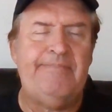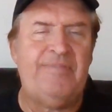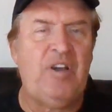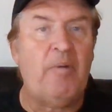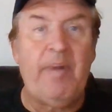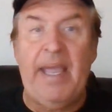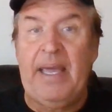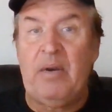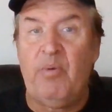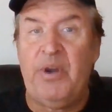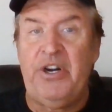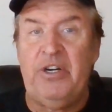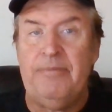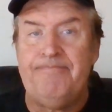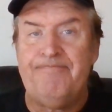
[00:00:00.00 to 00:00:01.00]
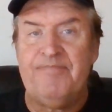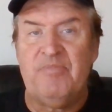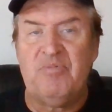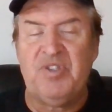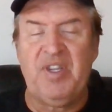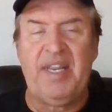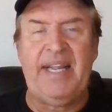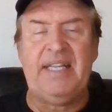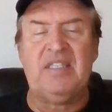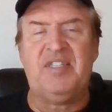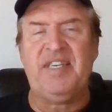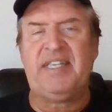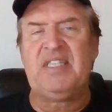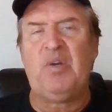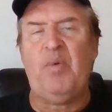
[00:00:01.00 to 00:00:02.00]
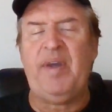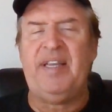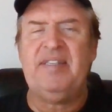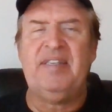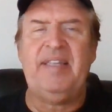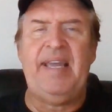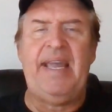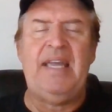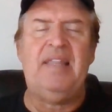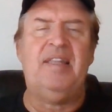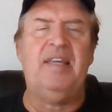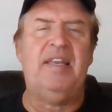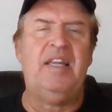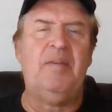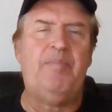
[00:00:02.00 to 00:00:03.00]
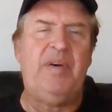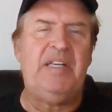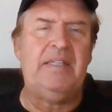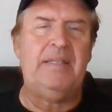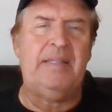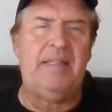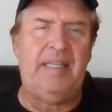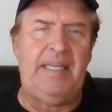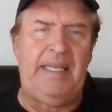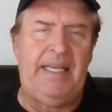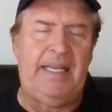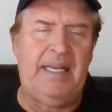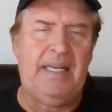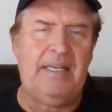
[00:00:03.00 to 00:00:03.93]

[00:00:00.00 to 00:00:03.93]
thought we had a winner sitting at six going into the eighth inning, but the